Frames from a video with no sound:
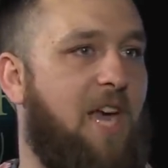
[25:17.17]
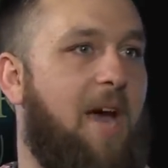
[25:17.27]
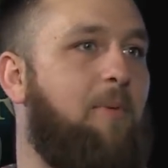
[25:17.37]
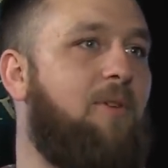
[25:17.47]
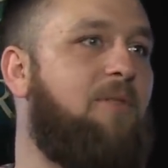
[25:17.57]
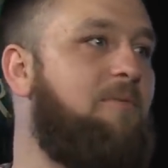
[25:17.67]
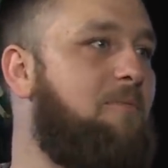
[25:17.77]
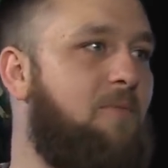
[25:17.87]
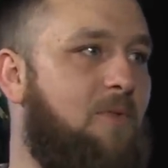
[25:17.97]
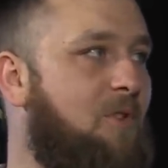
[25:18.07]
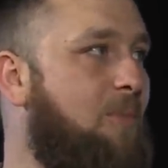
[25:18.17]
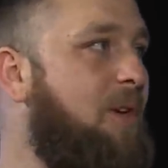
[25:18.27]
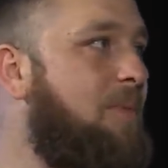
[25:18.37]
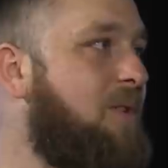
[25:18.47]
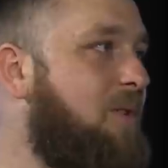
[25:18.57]
happen to
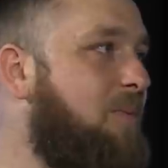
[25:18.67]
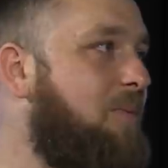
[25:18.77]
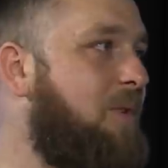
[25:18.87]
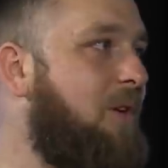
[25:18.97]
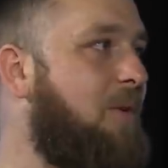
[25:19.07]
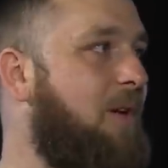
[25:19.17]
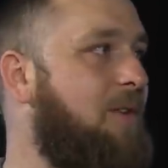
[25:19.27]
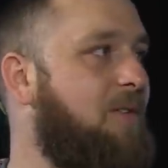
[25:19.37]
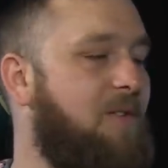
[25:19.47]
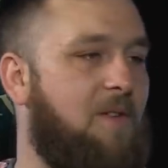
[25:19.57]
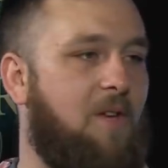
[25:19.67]
be Muslim. You know, it's,